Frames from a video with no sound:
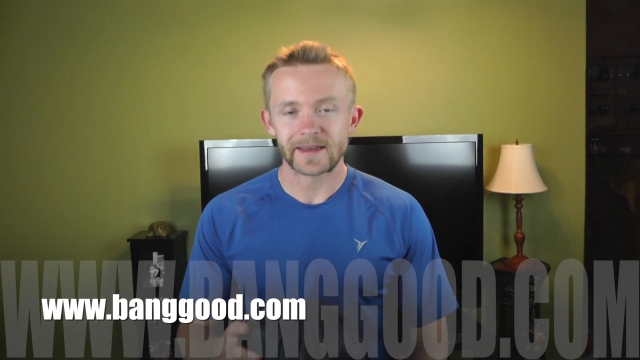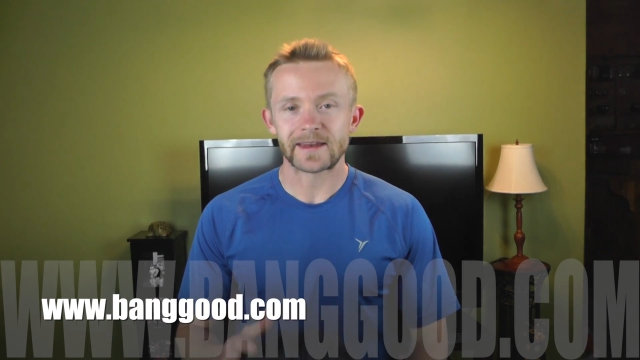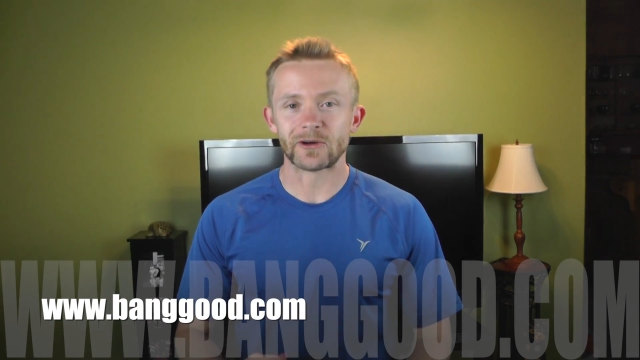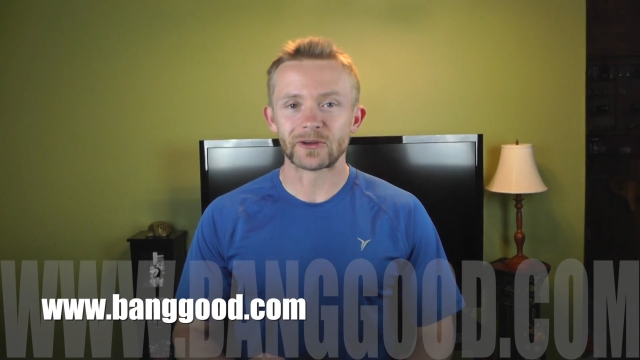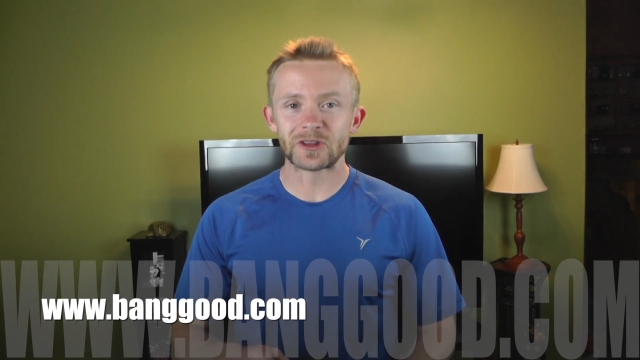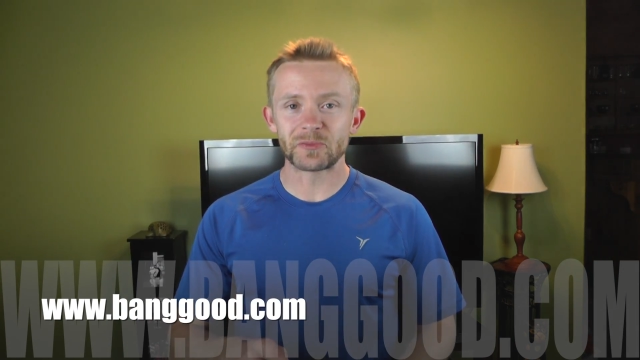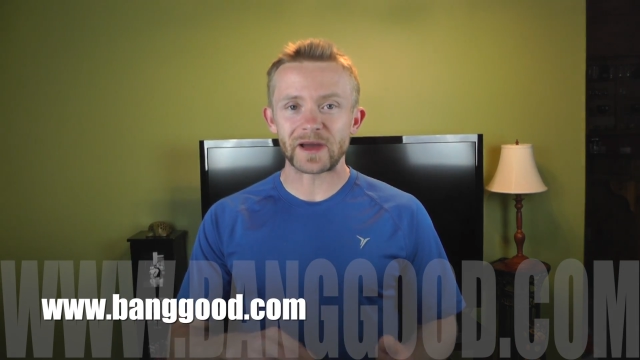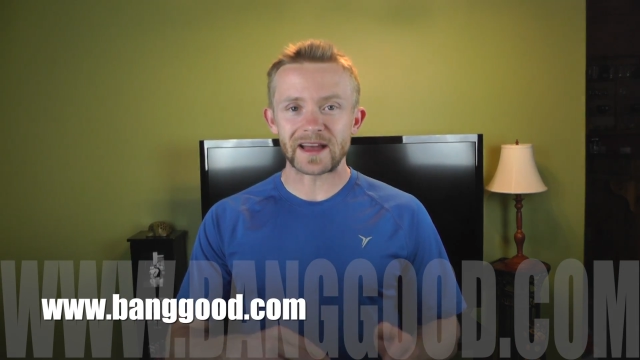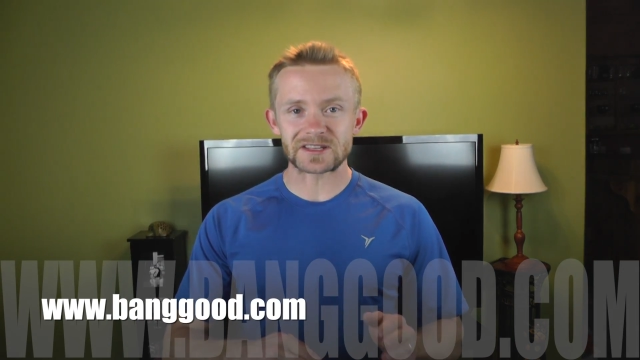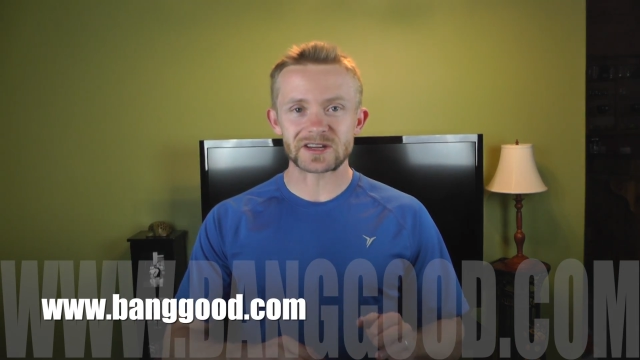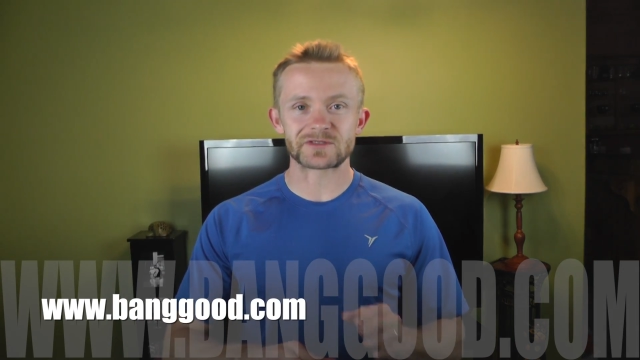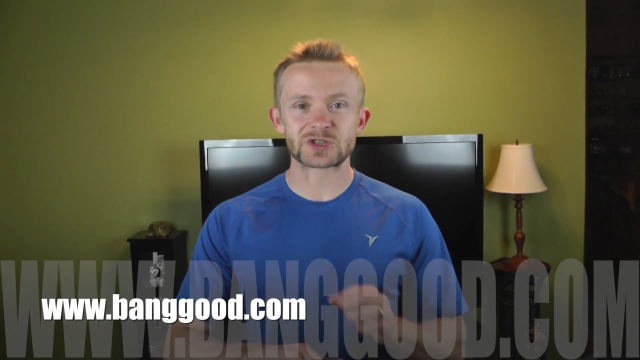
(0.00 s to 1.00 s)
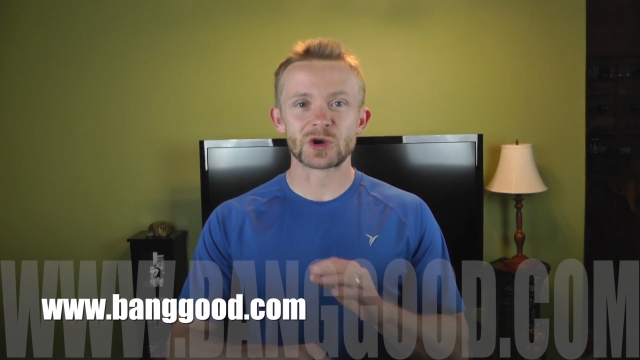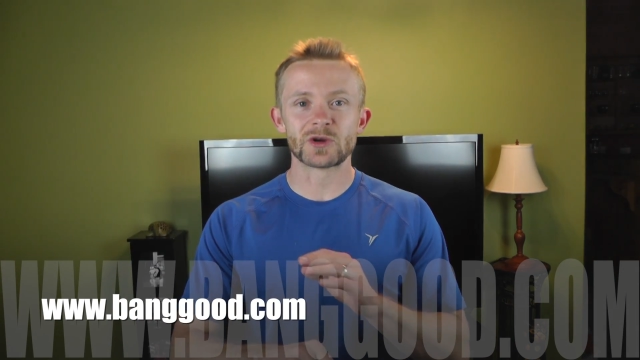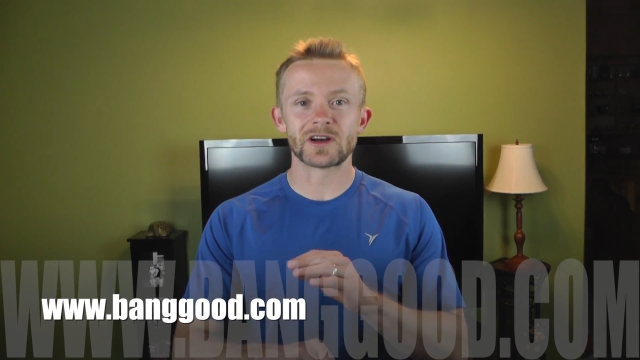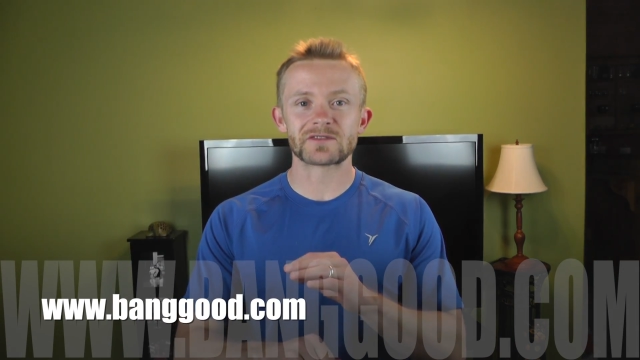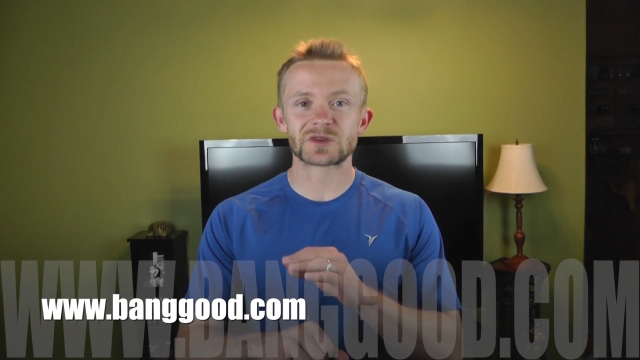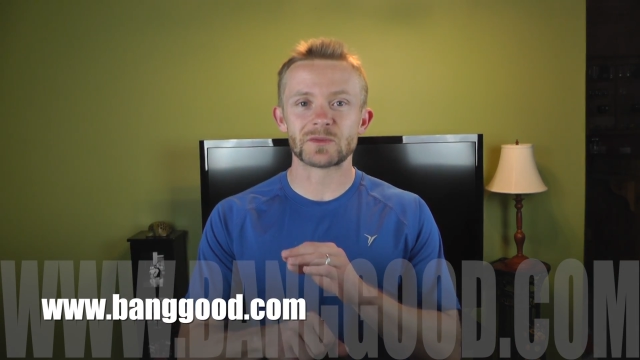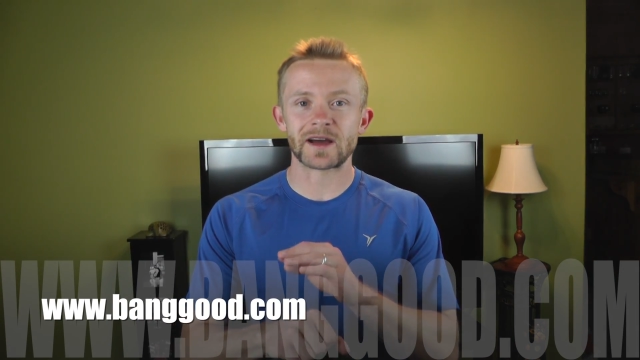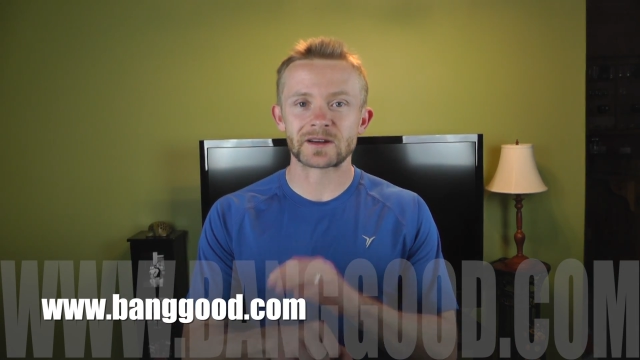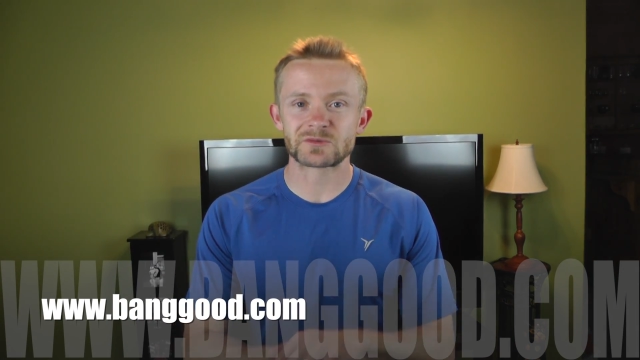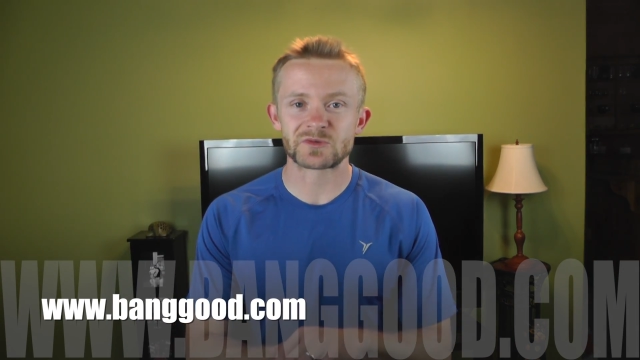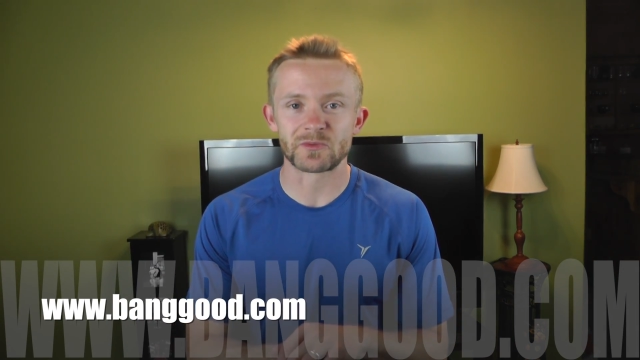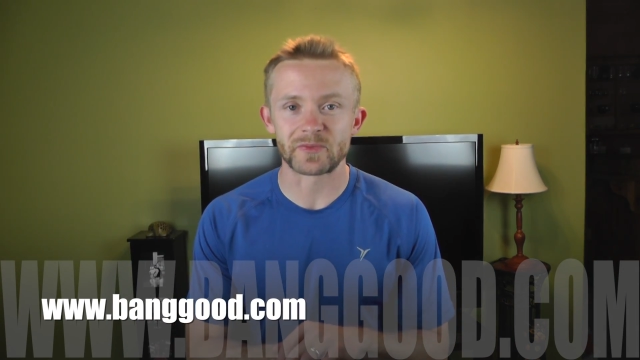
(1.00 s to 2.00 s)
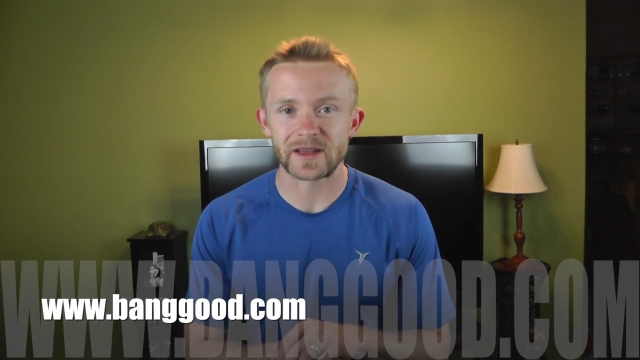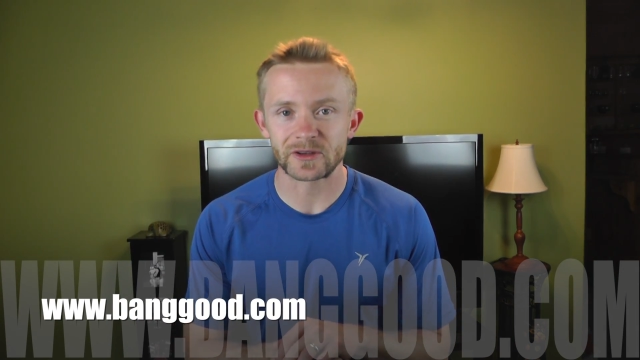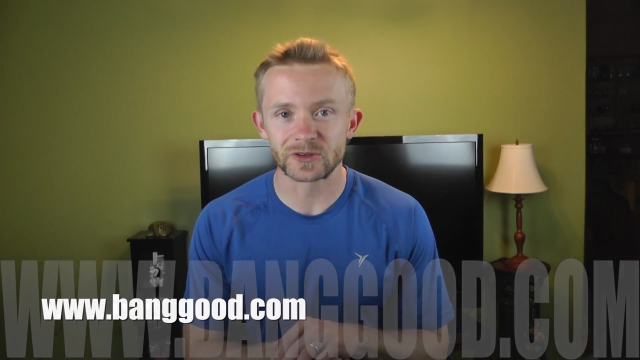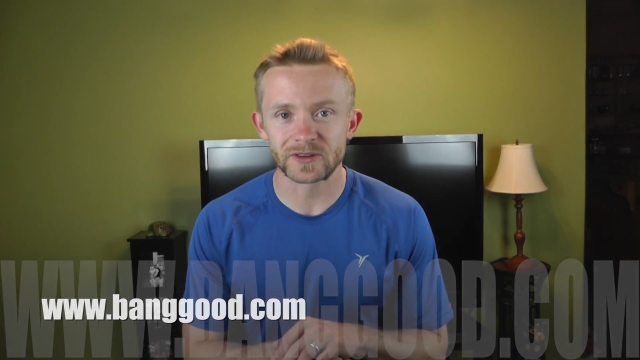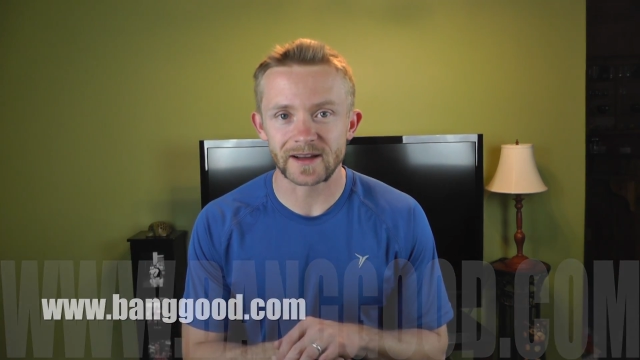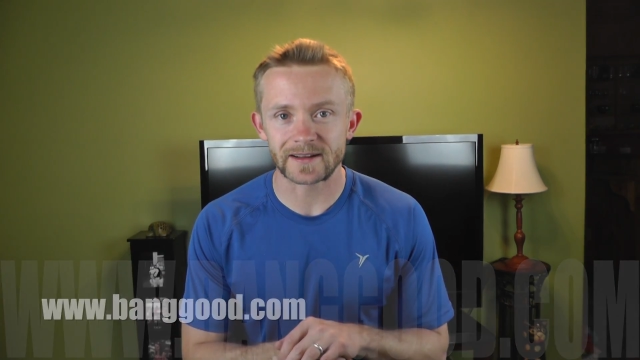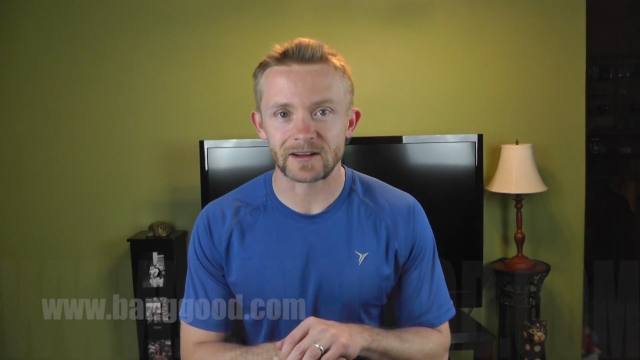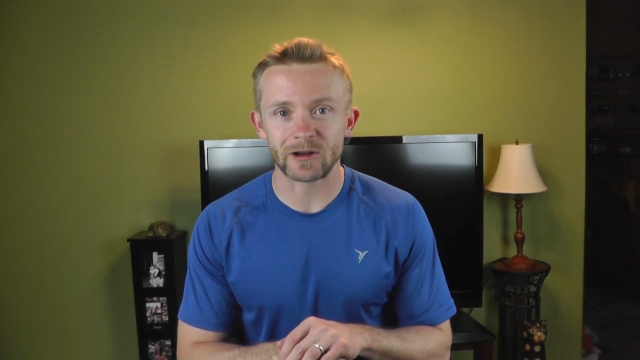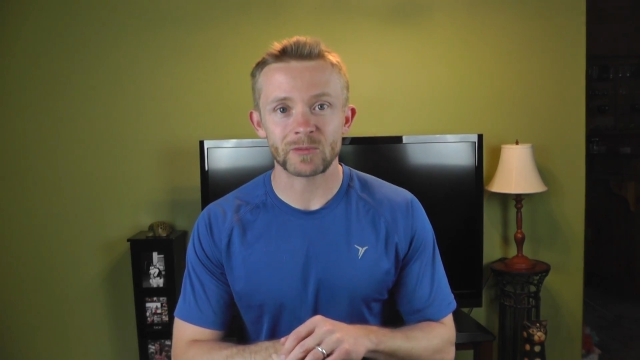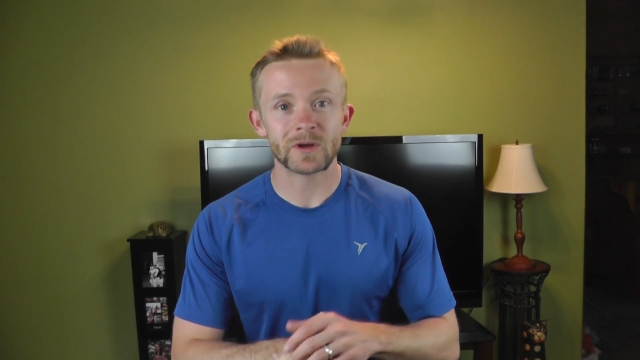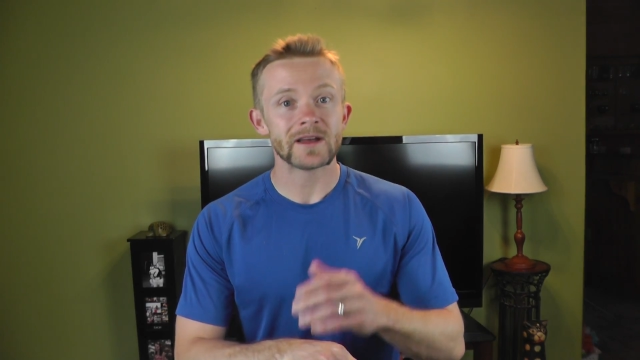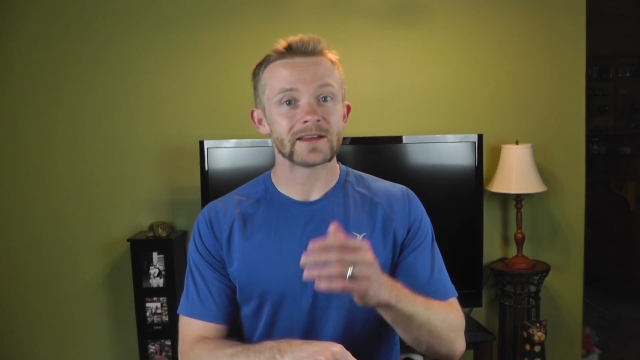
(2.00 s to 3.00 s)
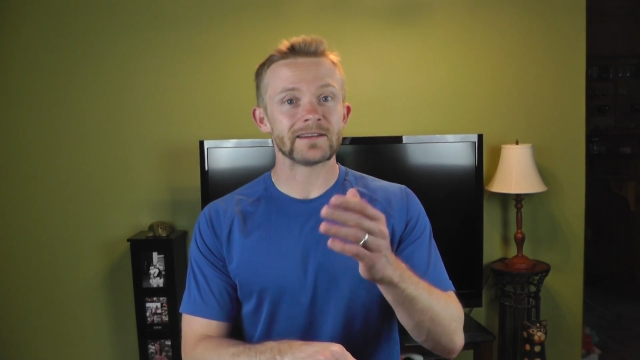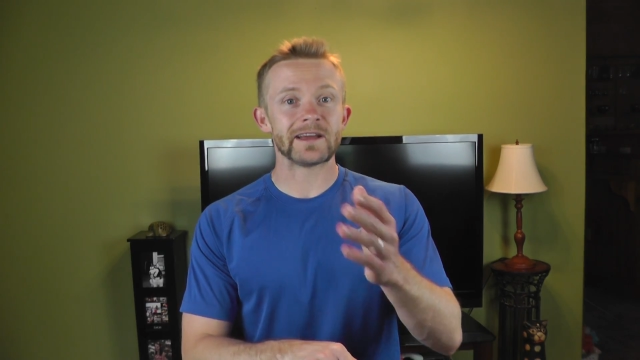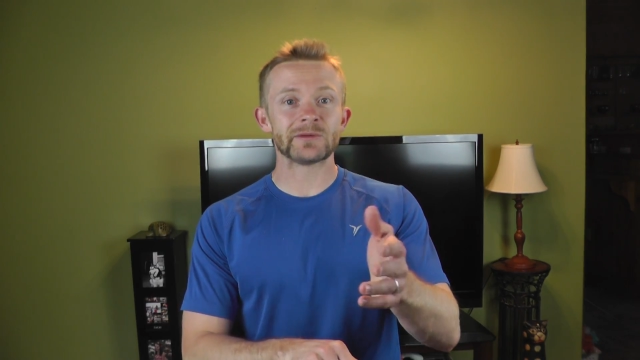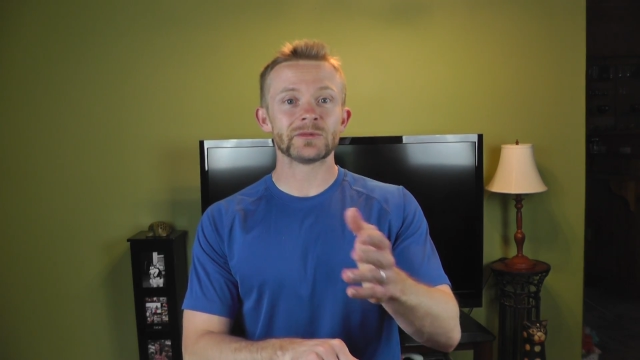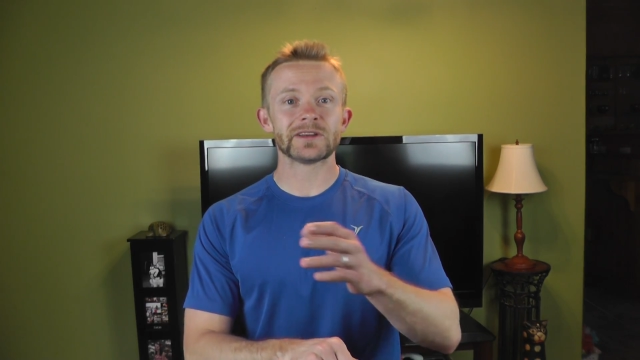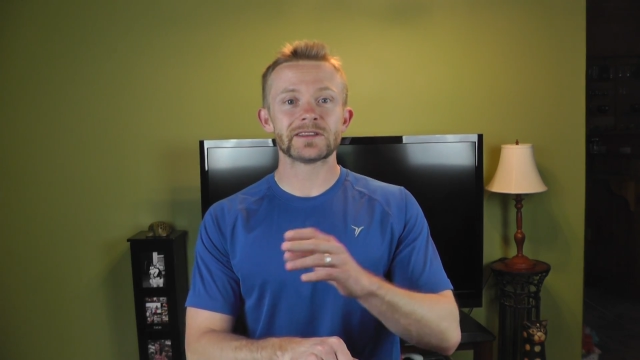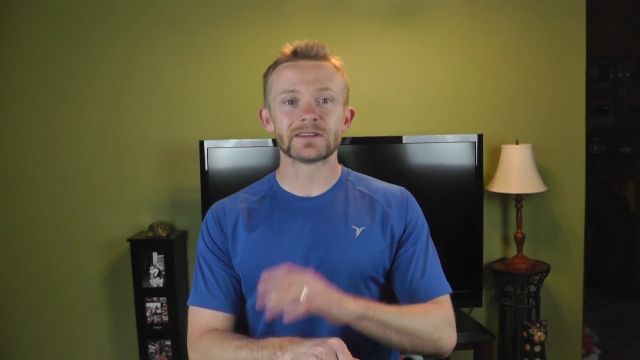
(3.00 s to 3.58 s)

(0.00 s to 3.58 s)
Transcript: Now in the past I've shown off some items from Banggood.com, namely